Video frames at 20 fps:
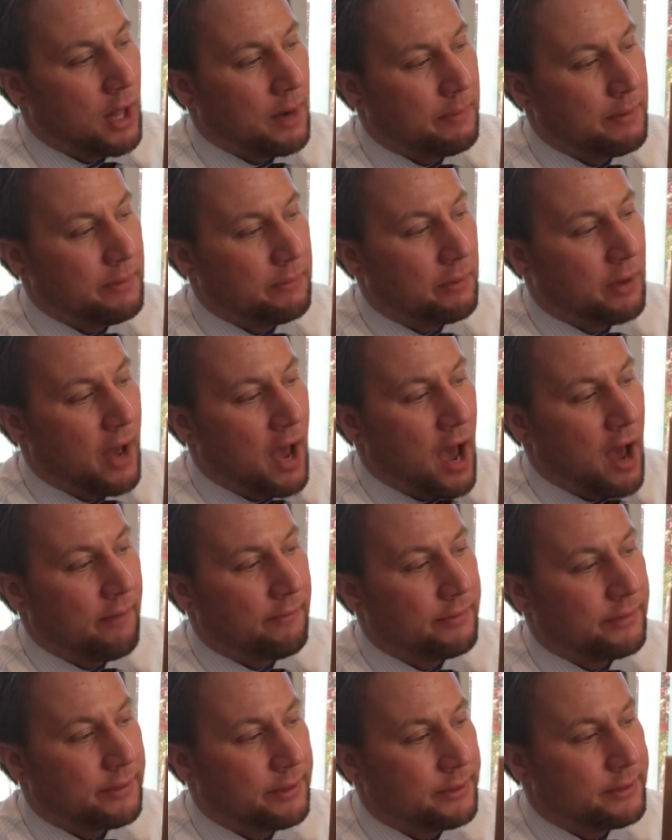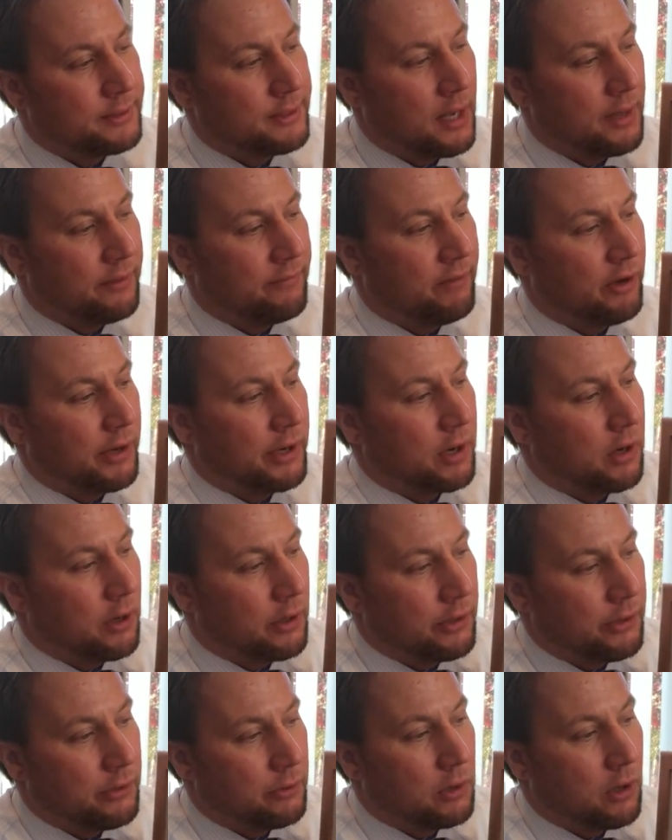of people have, and it's not very
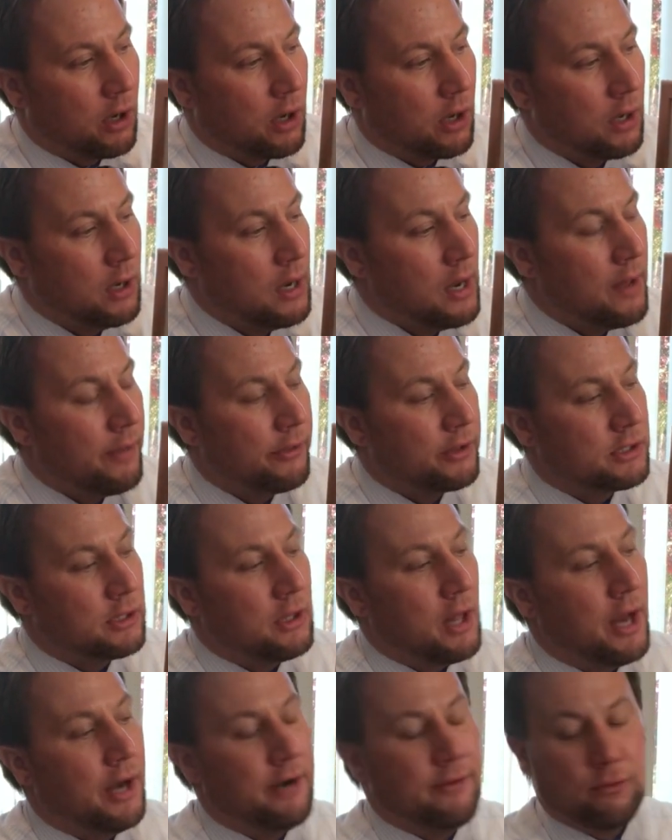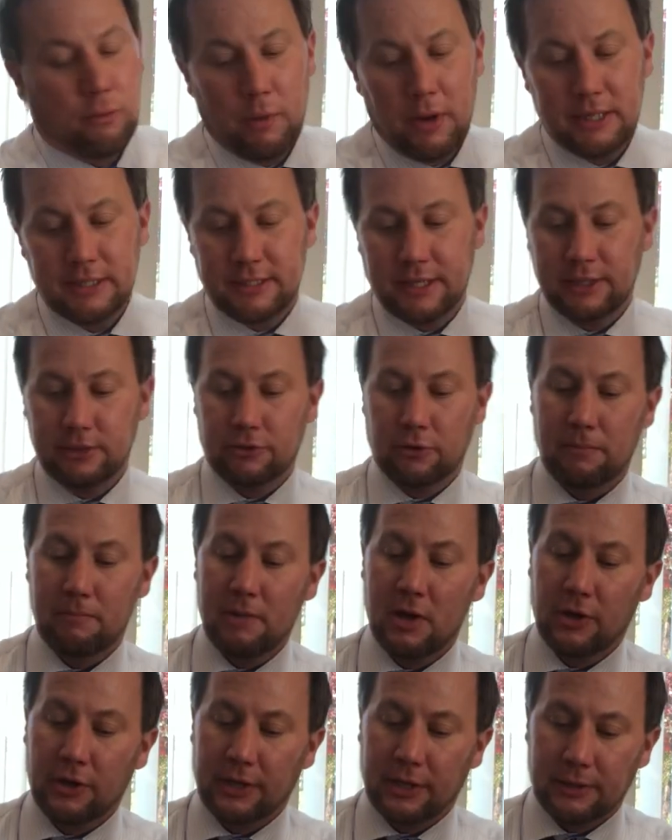hard to do at all. There's a lot of different ways to get to $1
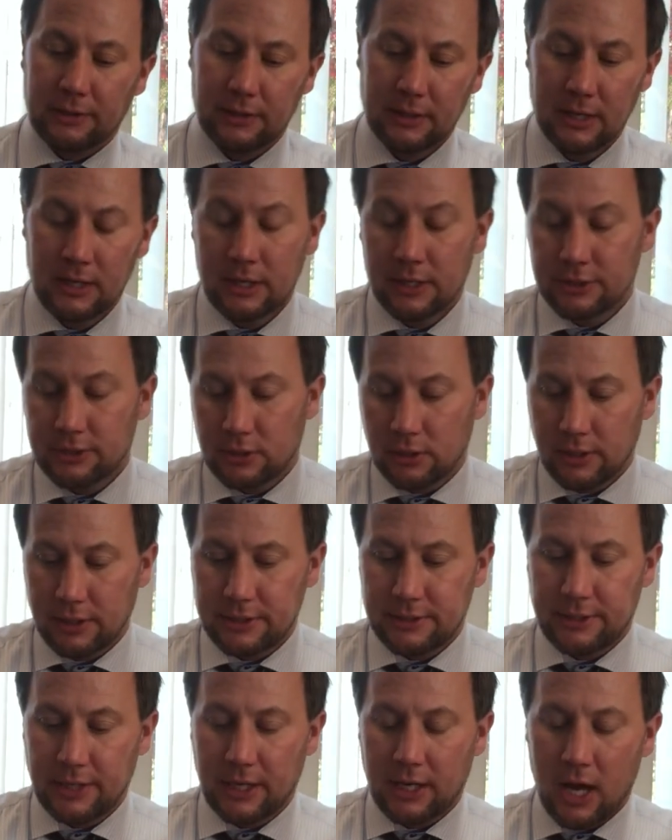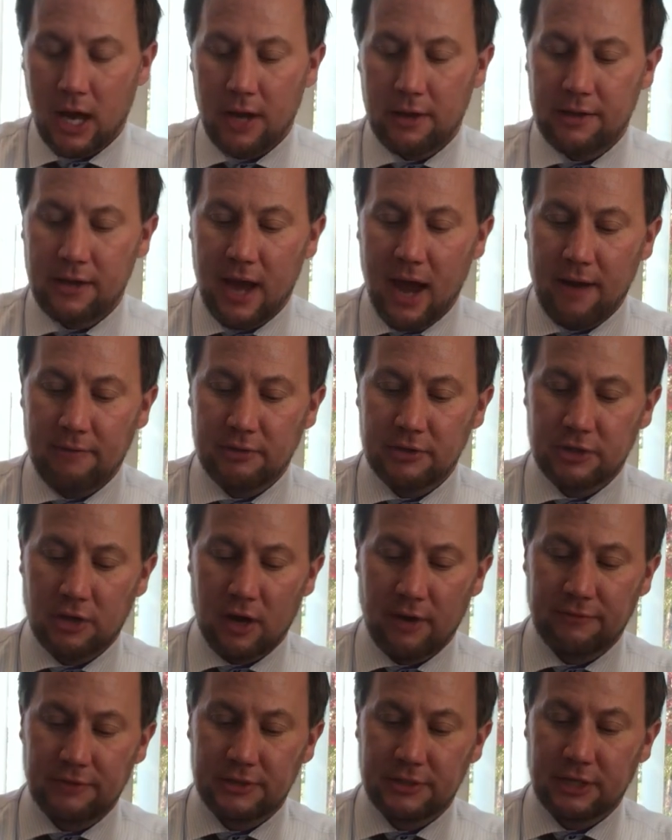million. So let's say kind of the average
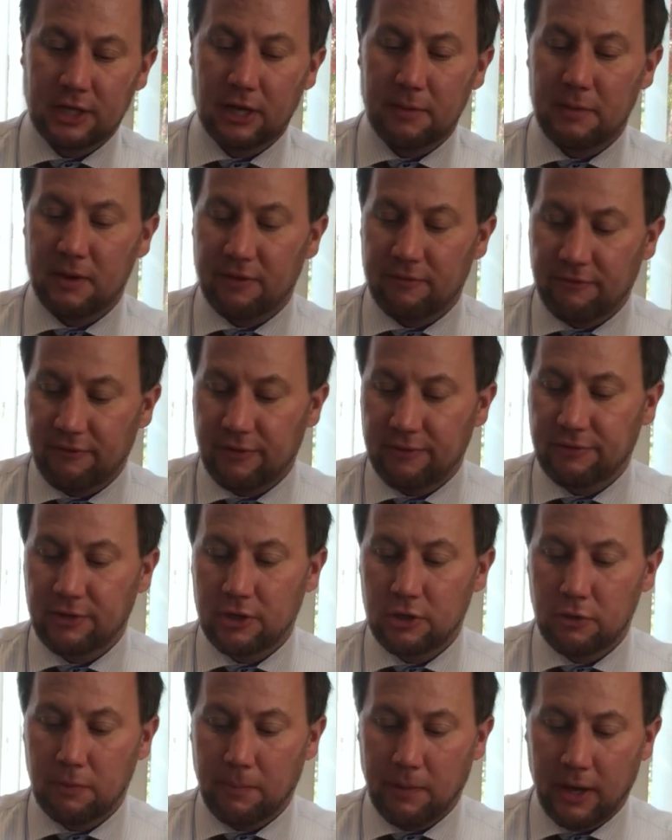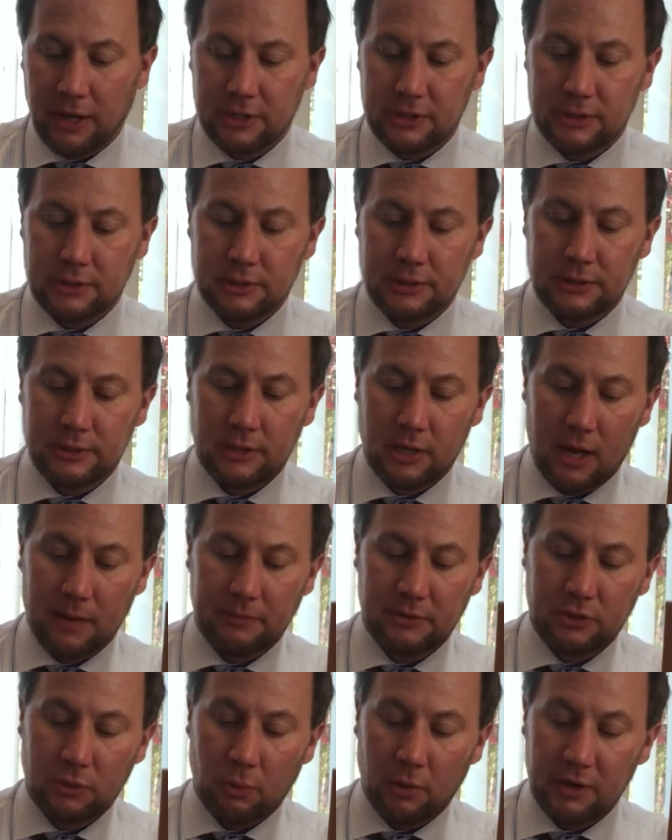office is going to be 50 new patients
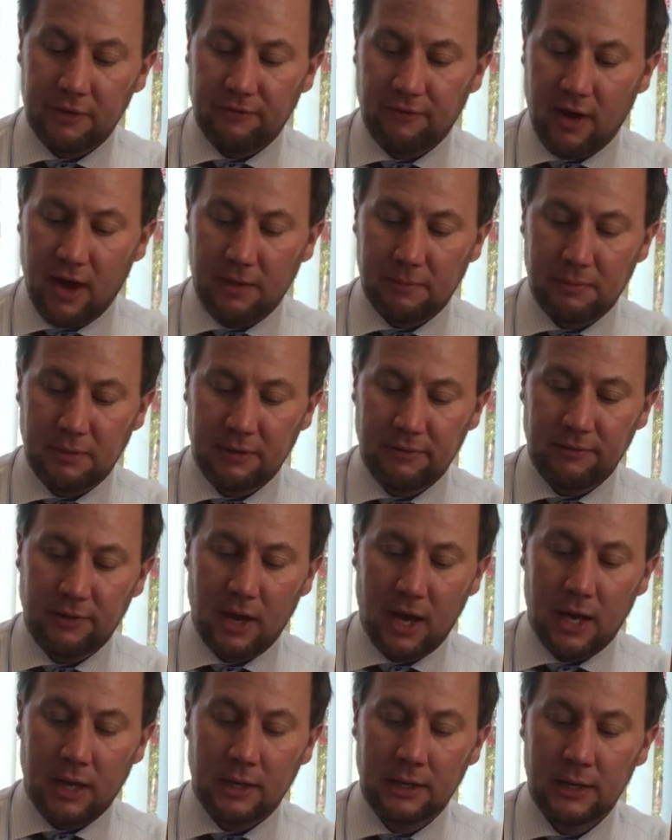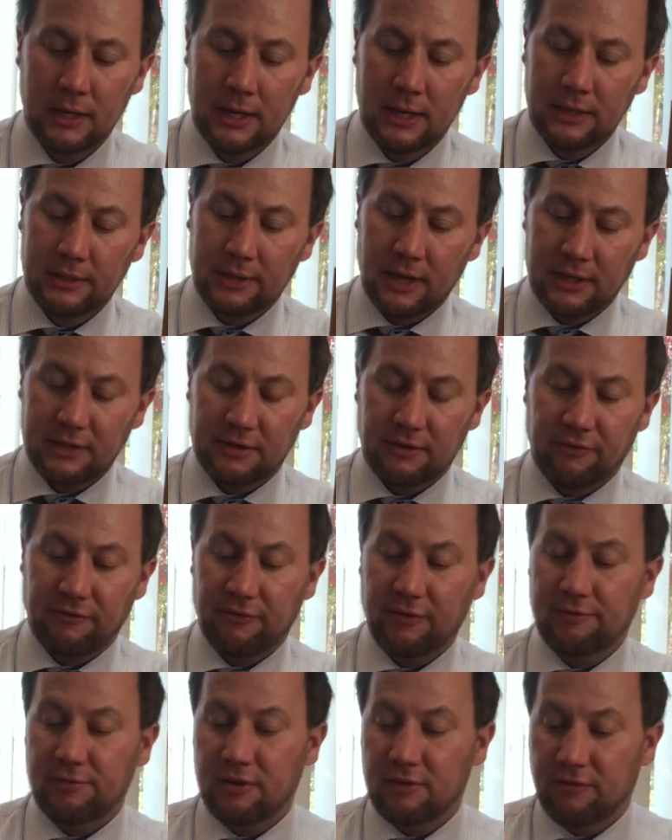times 25 Pva times a
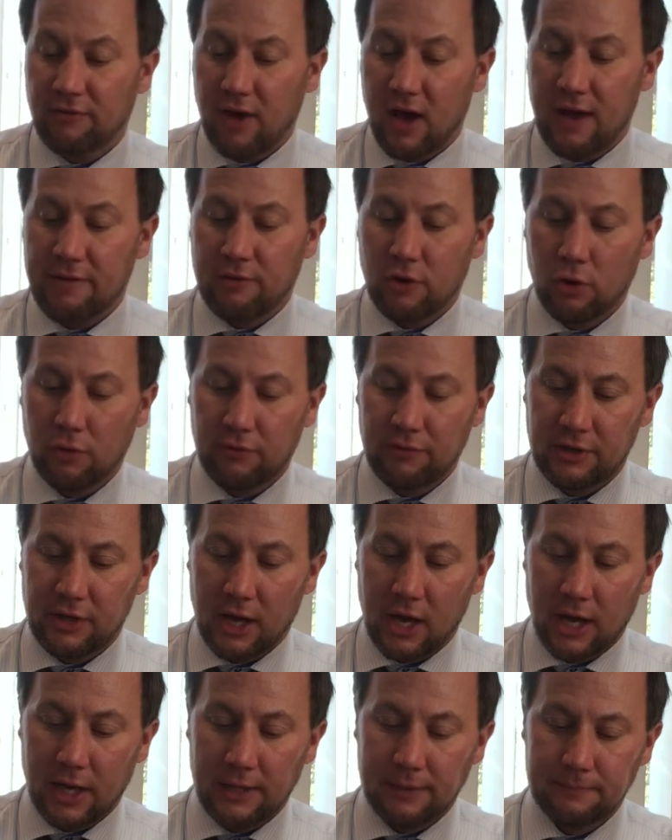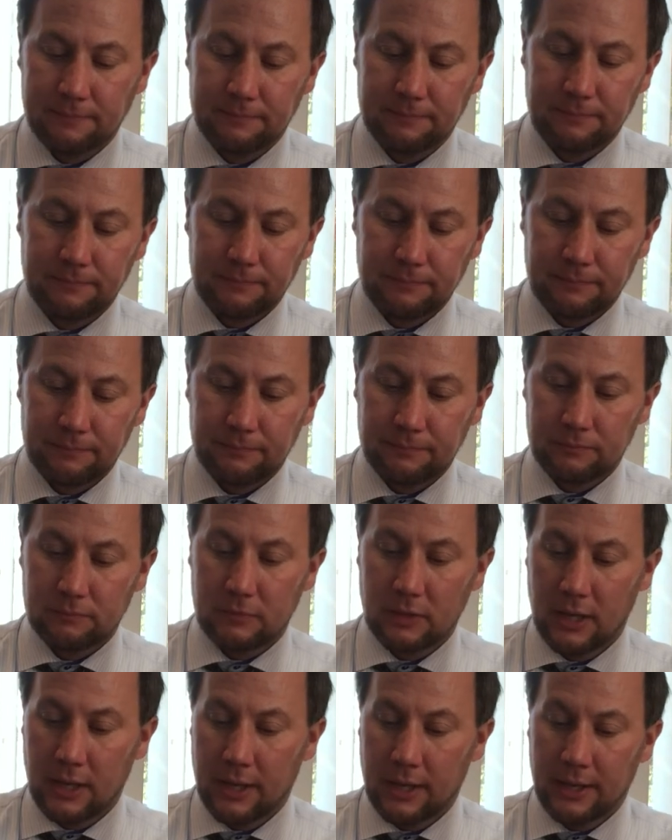55 Ova.
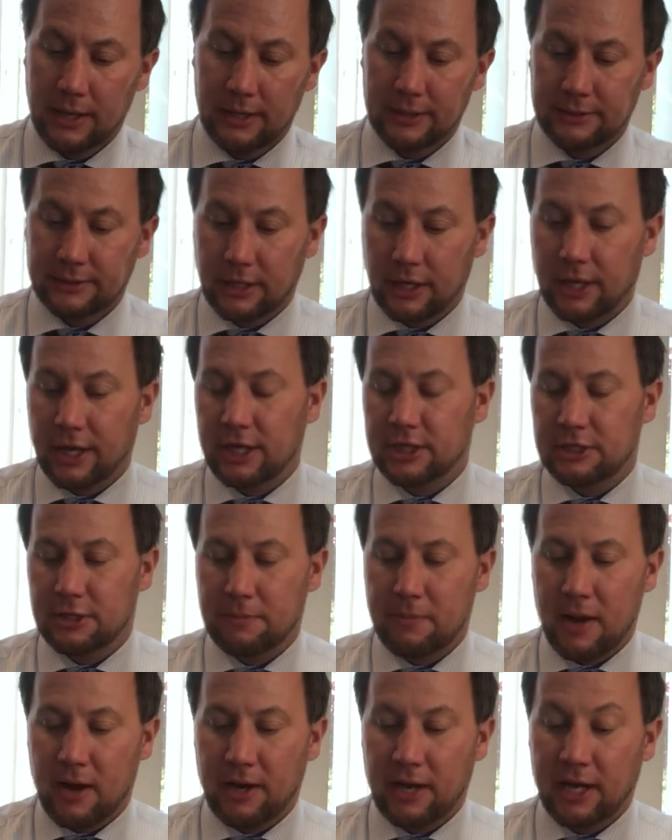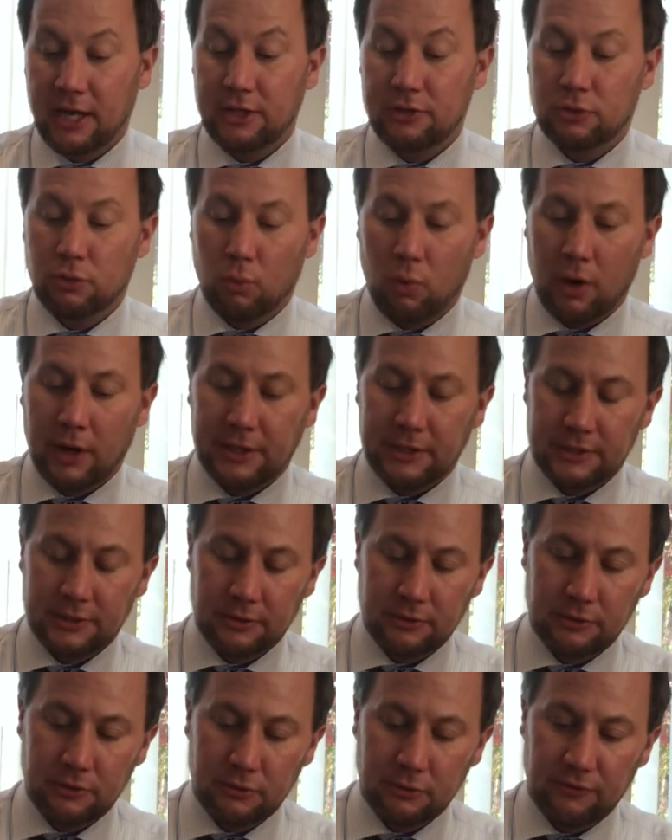It's going to get you about 820.
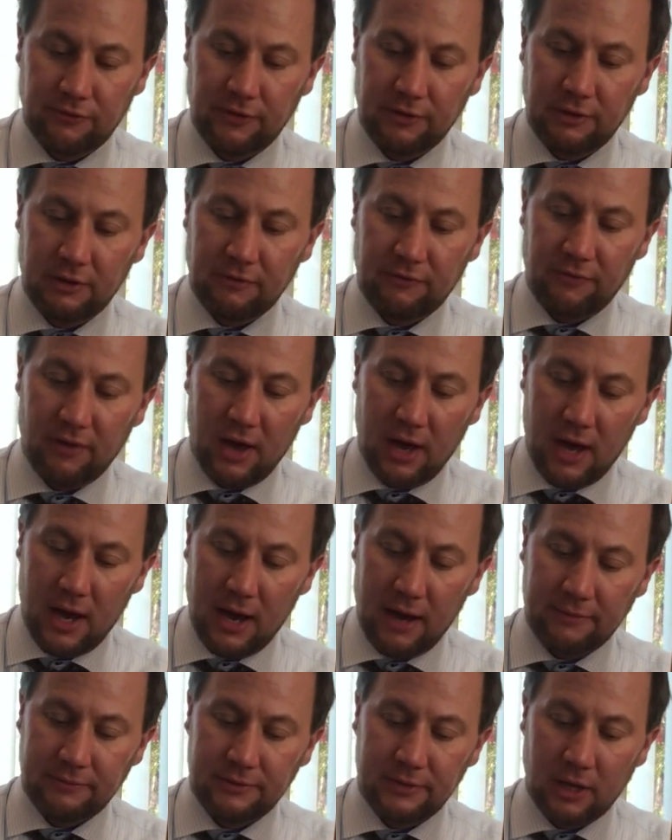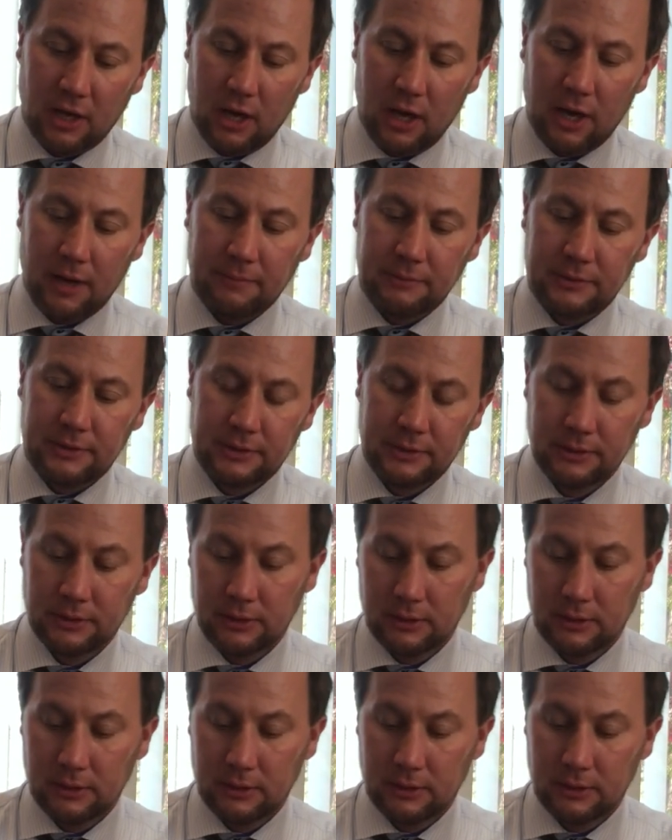So do 55 times